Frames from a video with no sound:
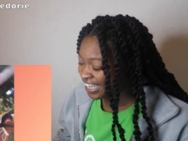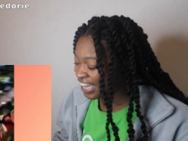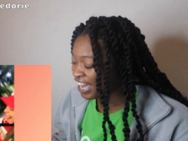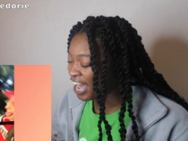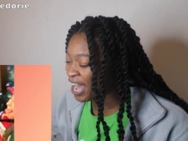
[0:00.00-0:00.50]

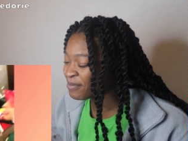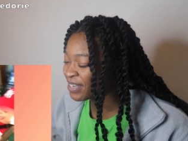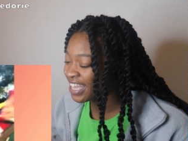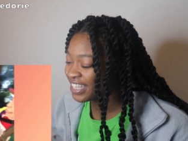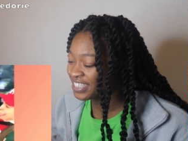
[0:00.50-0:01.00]
I'm
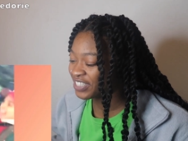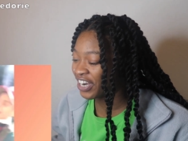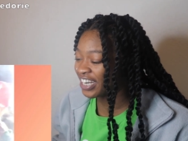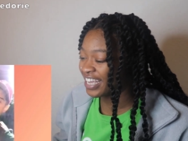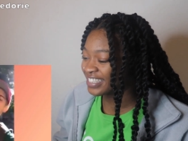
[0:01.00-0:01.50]
dead he
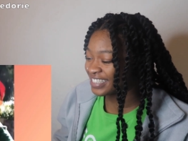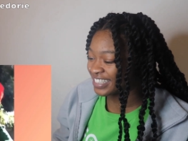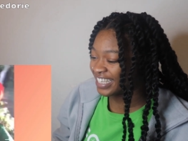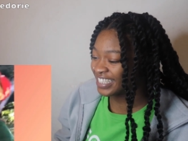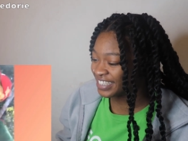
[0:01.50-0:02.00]
started dancing
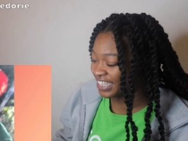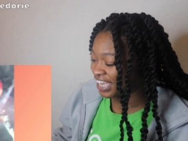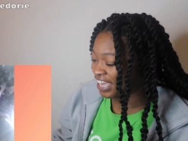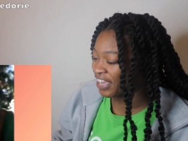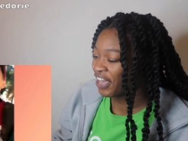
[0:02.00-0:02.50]
to his
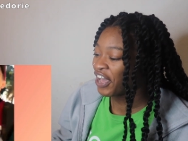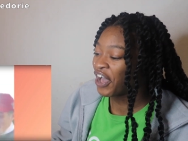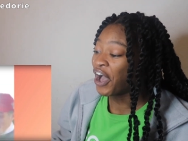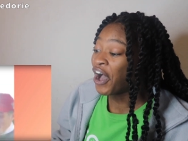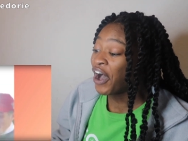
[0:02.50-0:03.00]
thing.
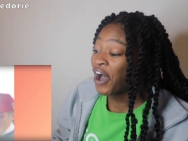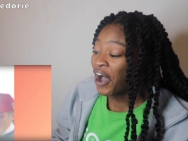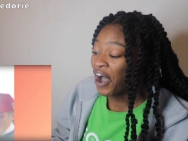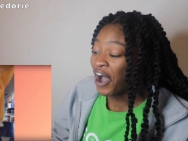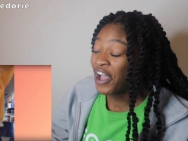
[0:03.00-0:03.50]

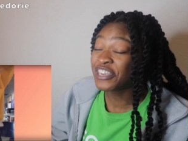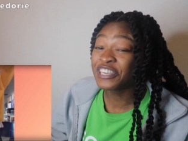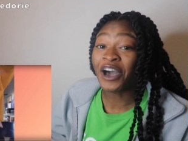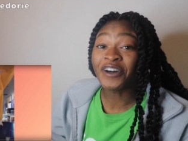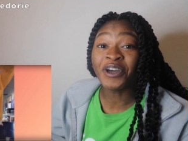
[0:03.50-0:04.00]

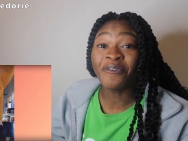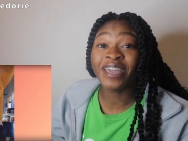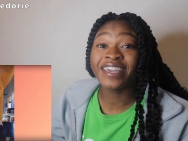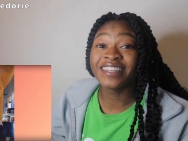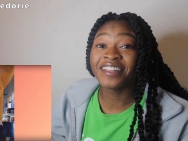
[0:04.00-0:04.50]
Y'all know
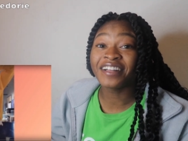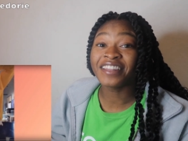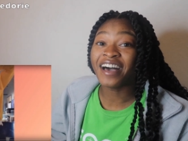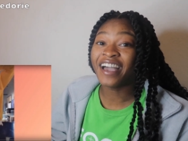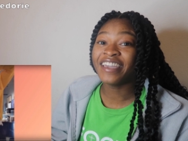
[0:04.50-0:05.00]
what he
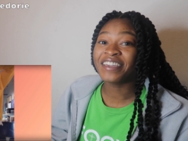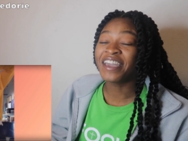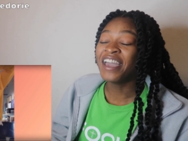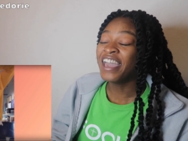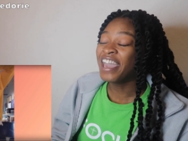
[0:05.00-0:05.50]
looked
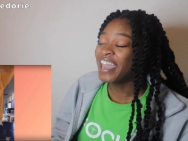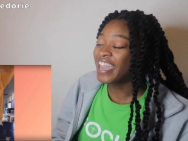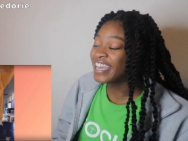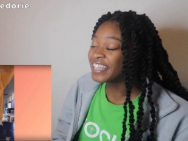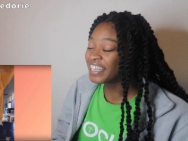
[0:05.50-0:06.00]
like?
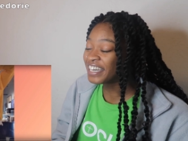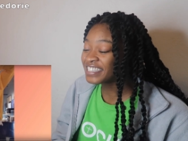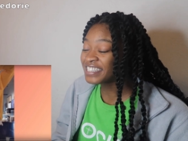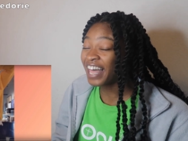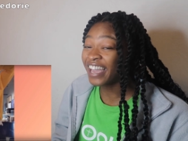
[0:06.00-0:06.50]
He
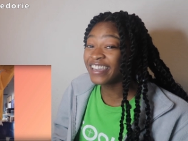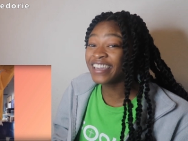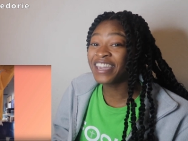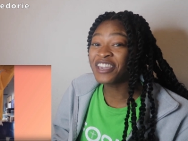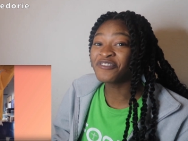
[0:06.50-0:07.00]
looks
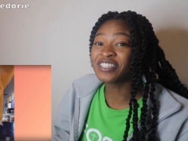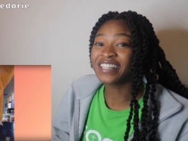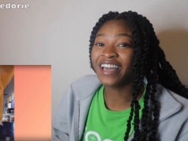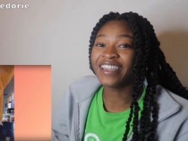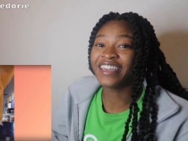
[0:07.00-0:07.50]
like he was
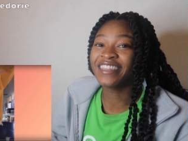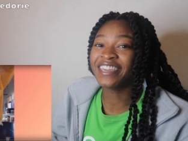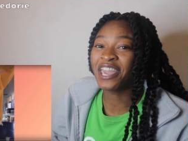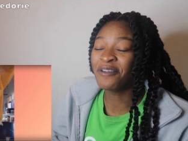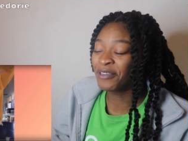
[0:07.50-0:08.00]
like in the
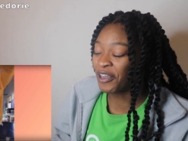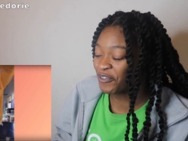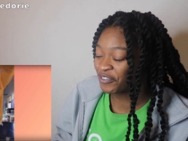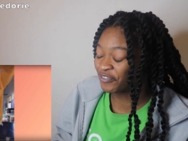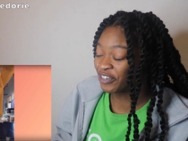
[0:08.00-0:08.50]

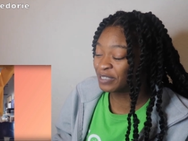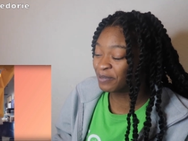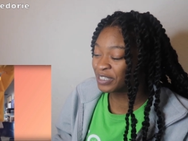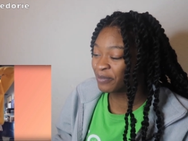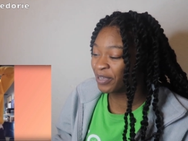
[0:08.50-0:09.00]
cameo for Fresh
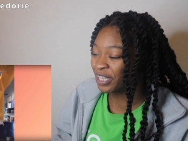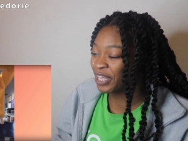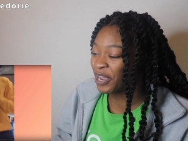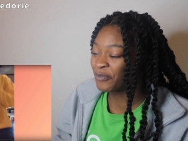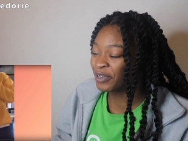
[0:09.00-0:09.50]
Prince of
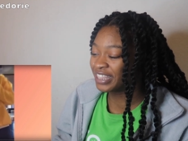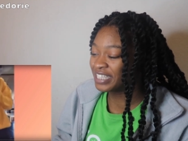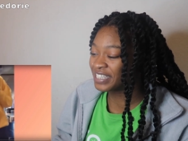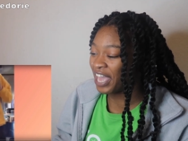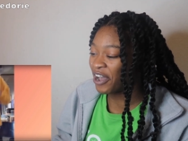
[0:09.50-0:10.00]
Bel-Air with
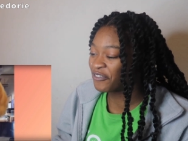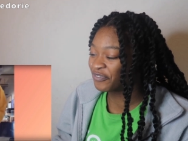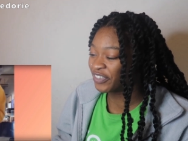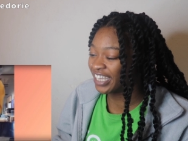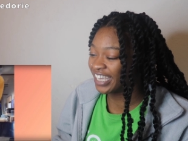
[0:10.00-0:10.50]
this
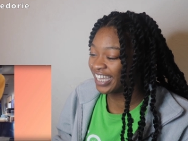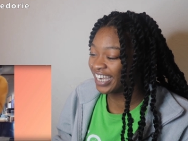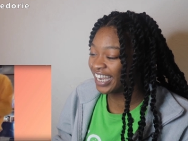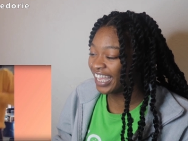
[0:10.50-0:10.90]
outfit.